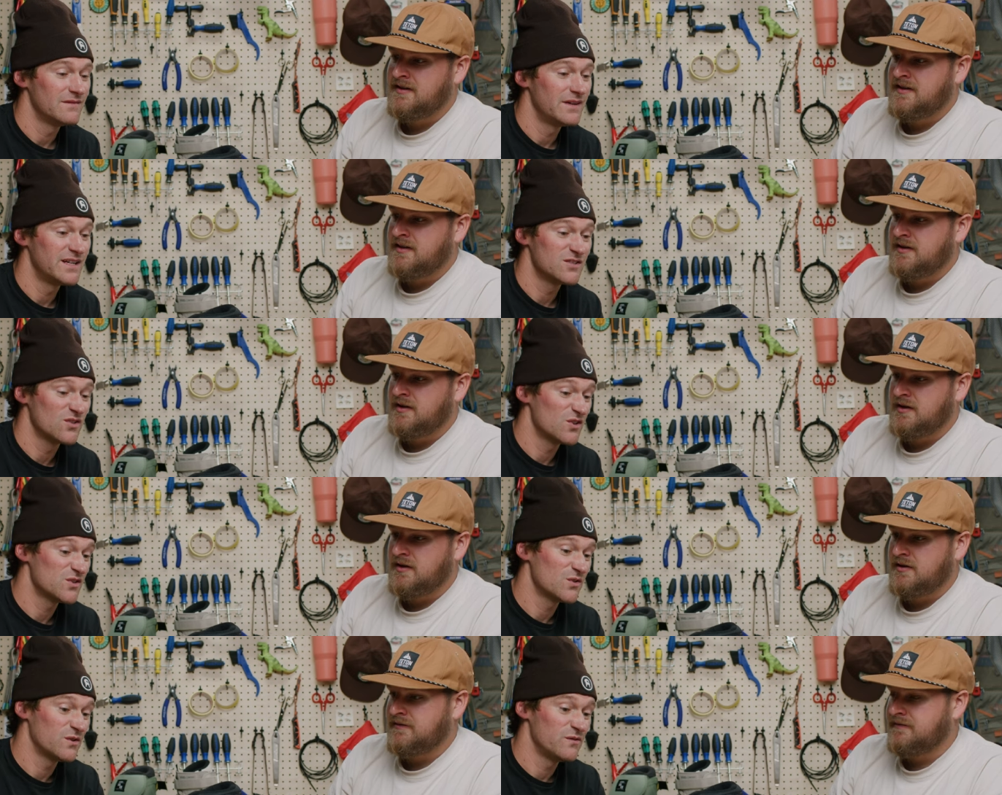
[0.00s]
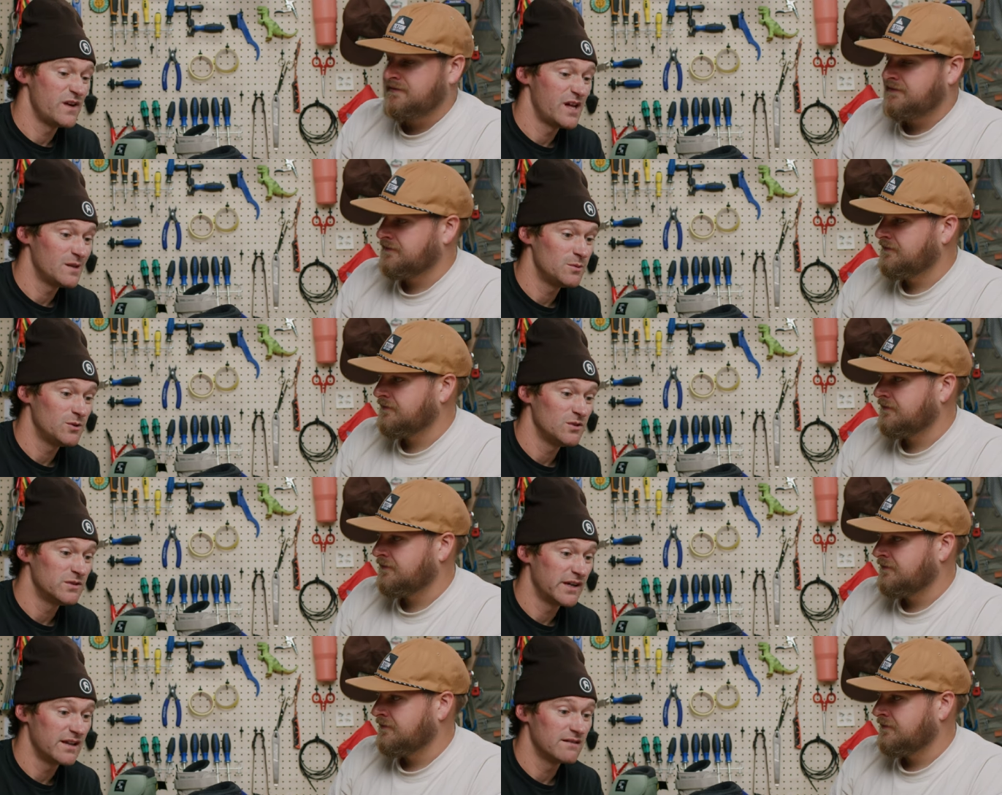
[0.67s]
Speaker 1: And it's also
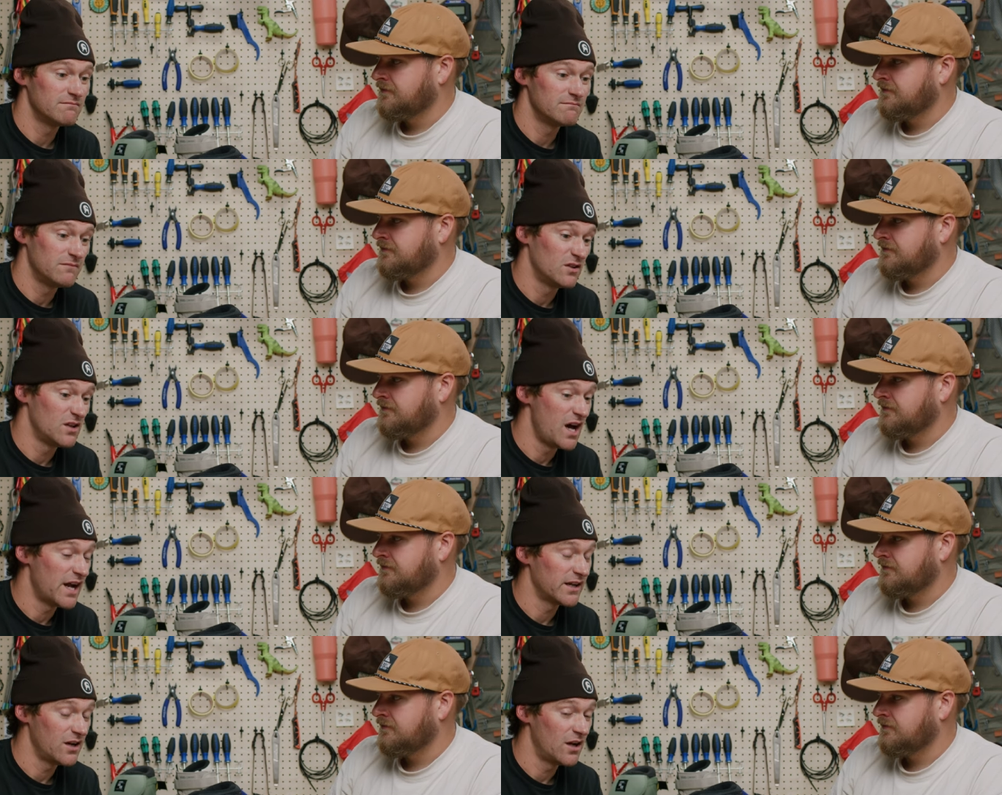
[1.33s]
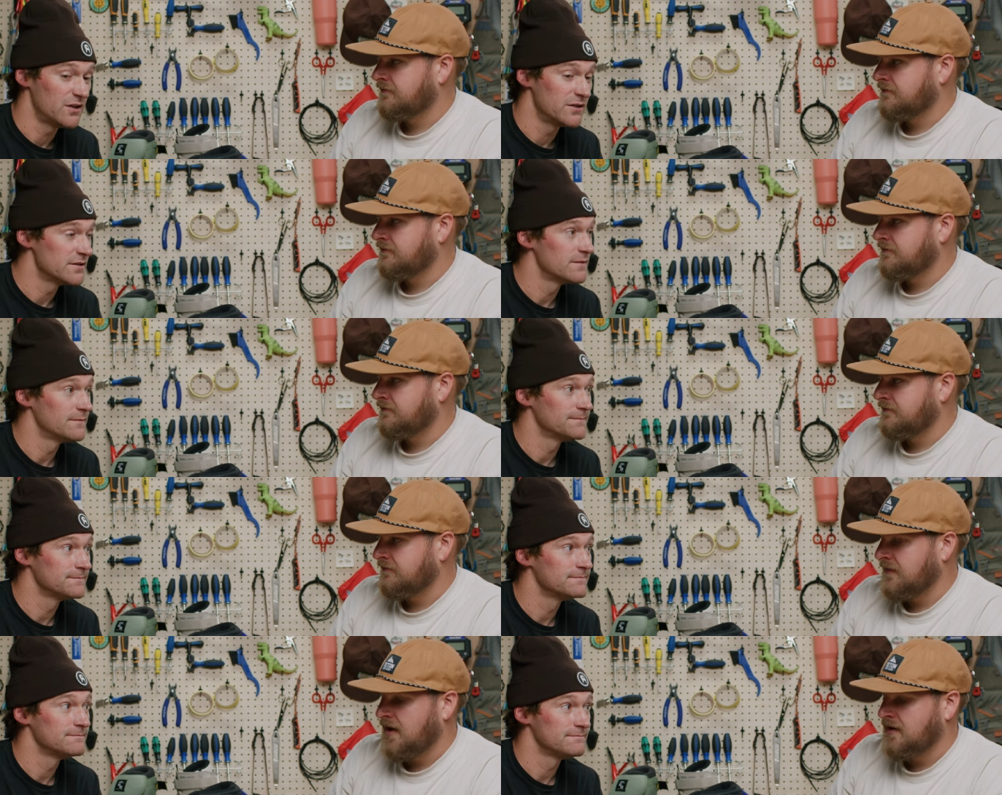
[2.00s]
available in a, a lot of colors.
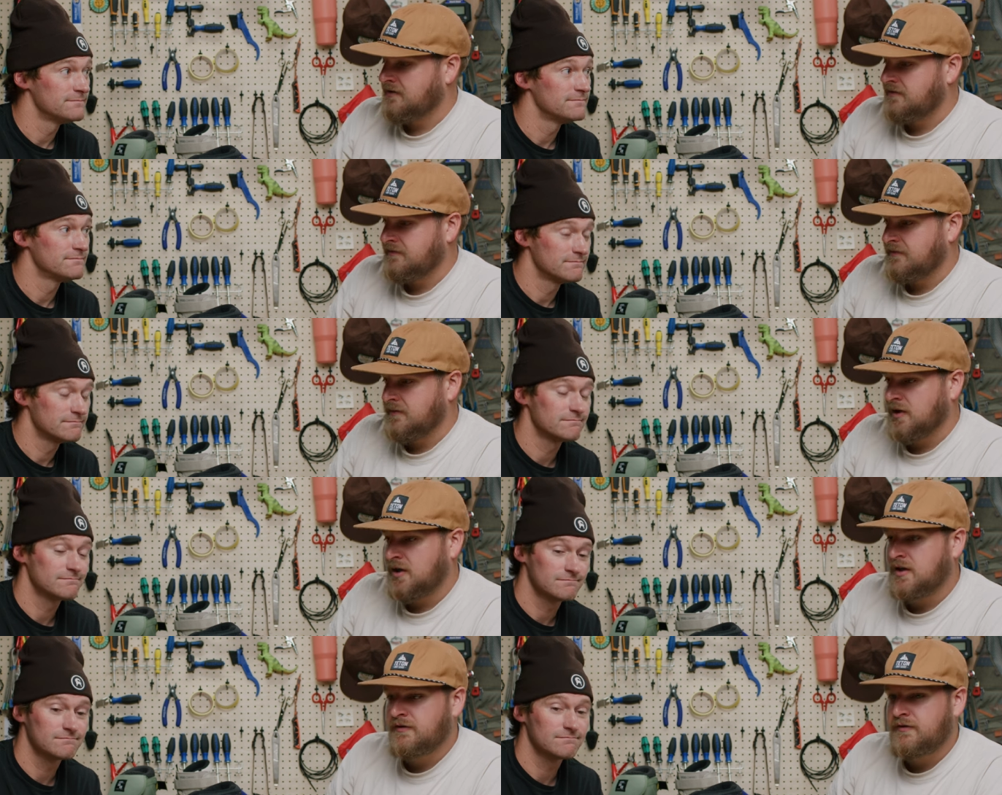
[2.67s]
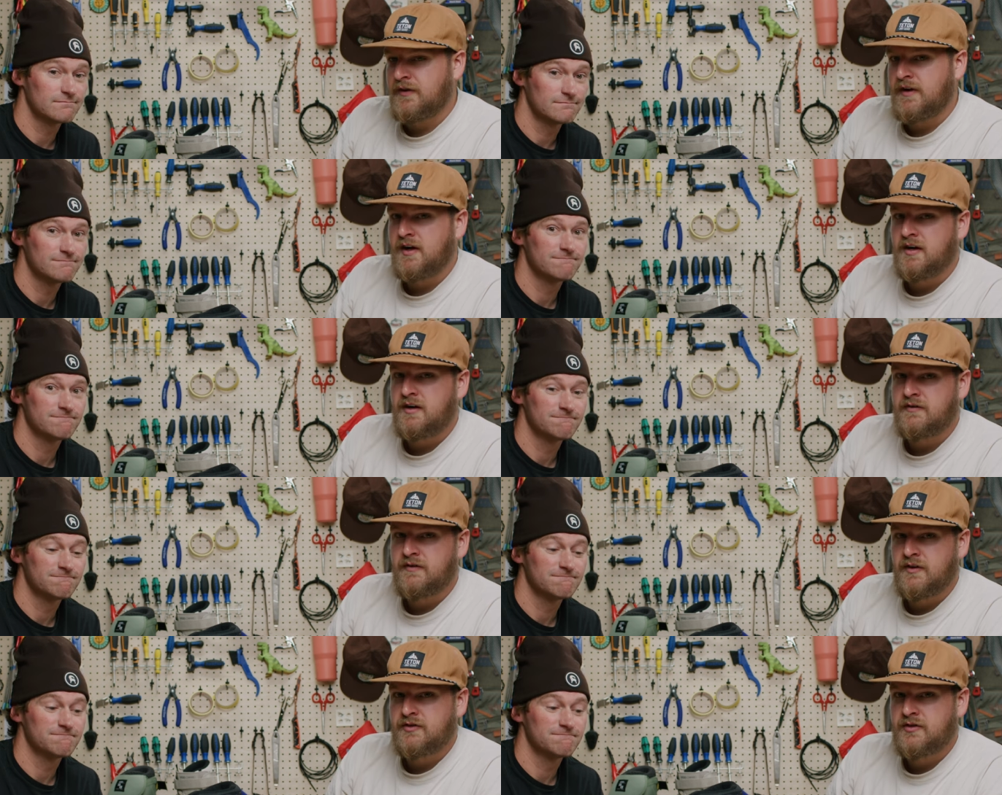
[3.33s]
Speaker 2: Nice. Looking for
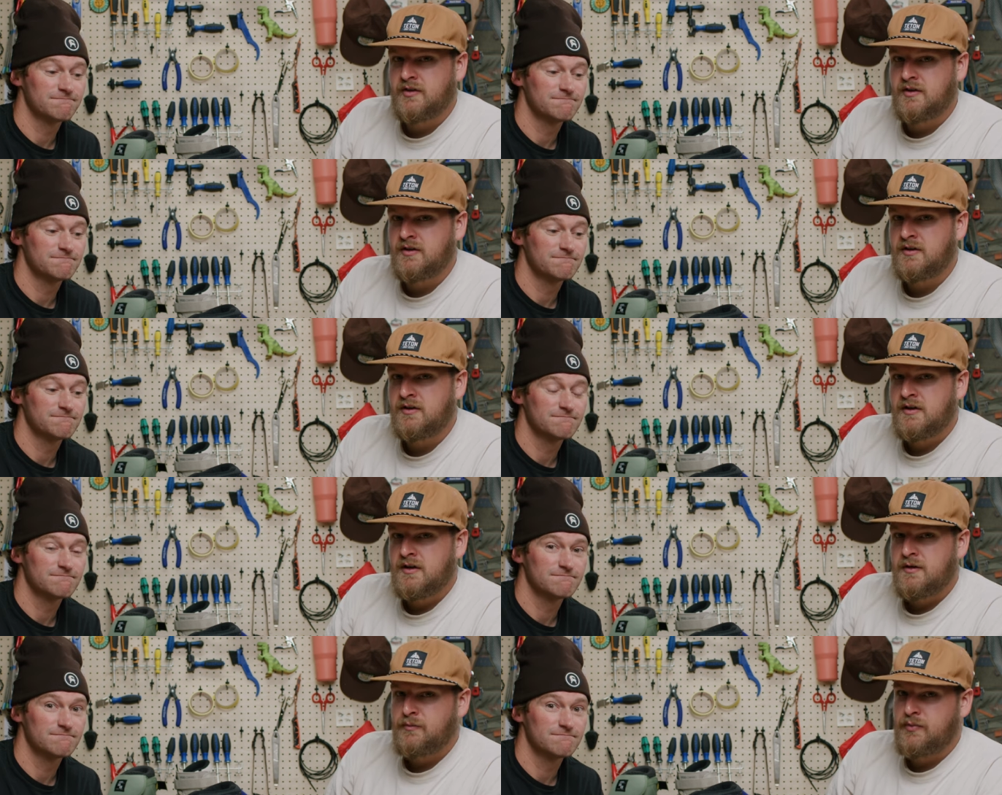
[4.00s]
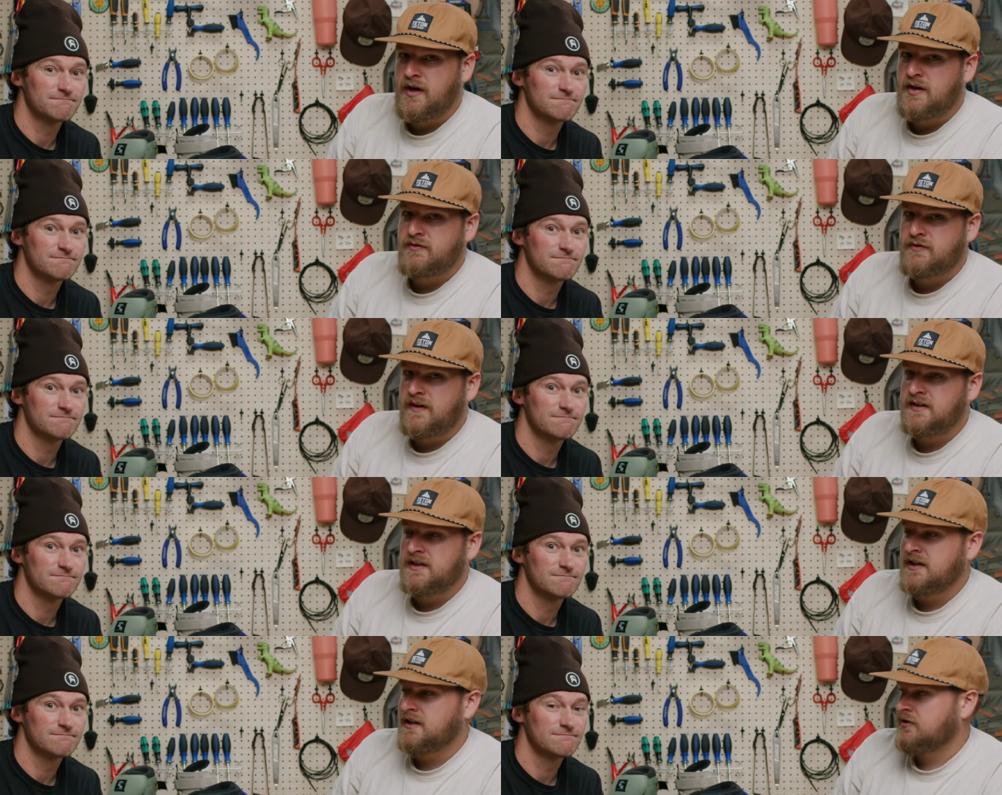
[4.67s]
a versatile, price
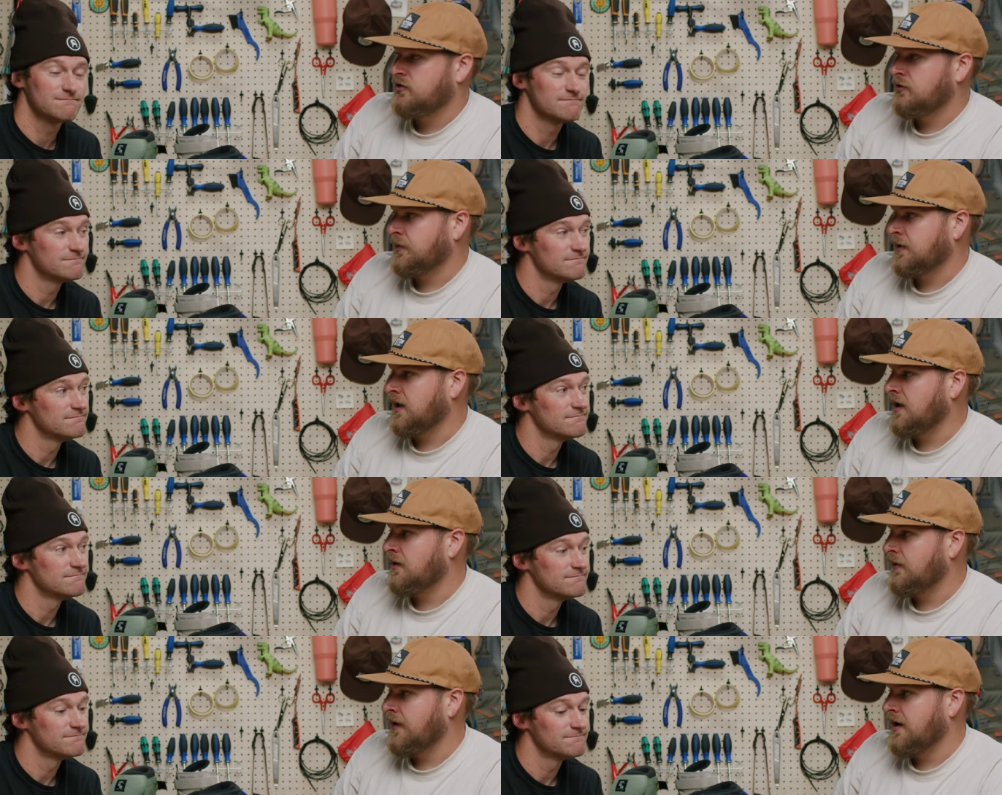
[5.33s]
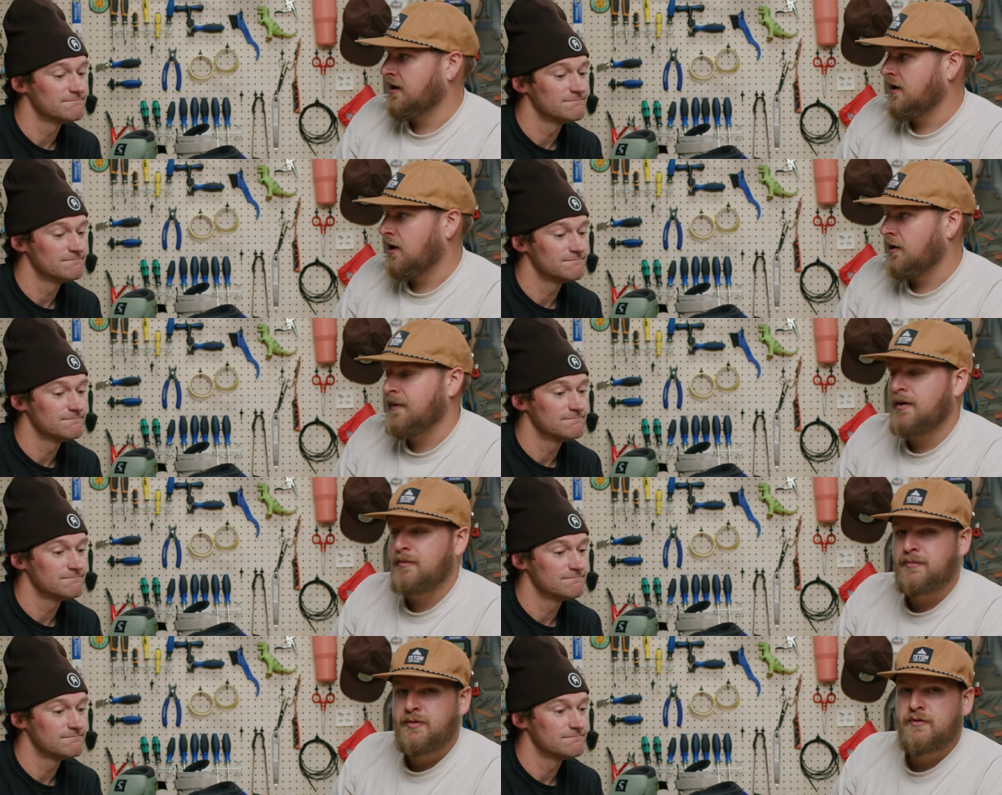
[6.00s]
friendly, super lightweight all
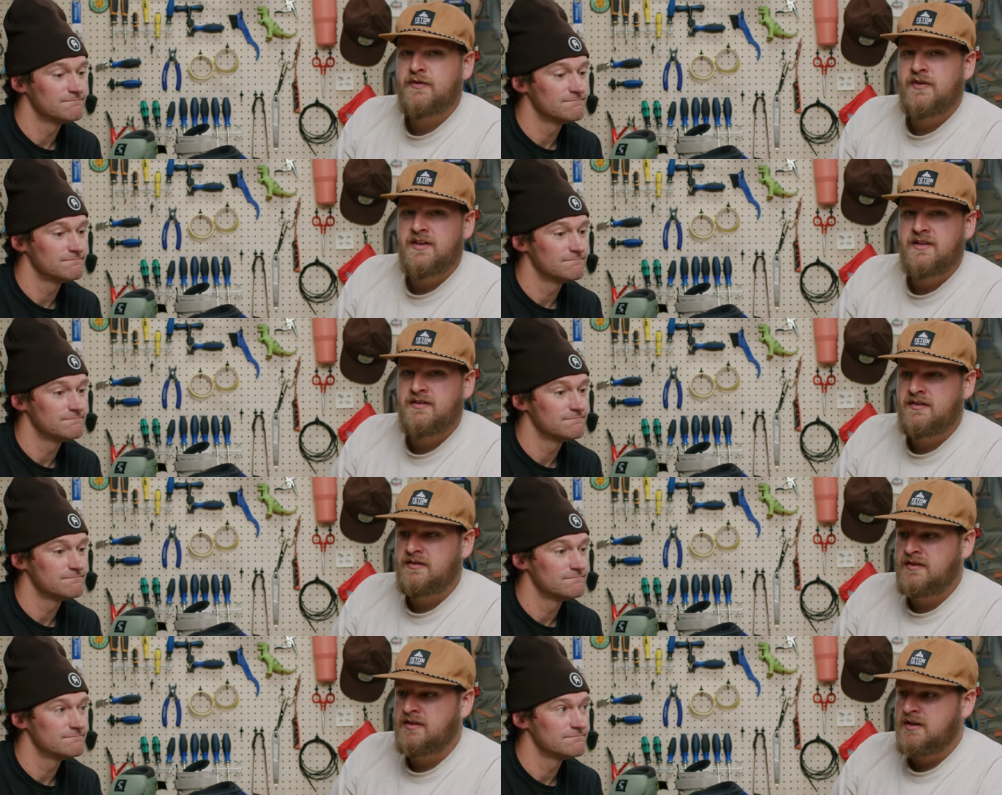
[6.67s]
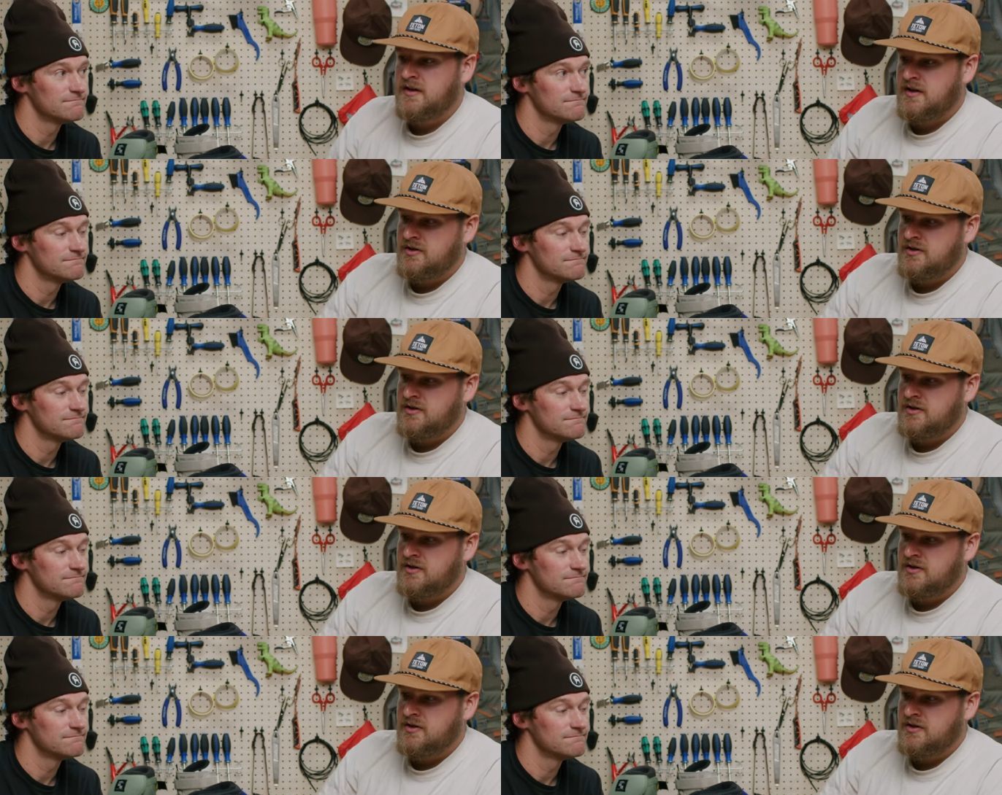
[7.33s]
mountain boot for this season?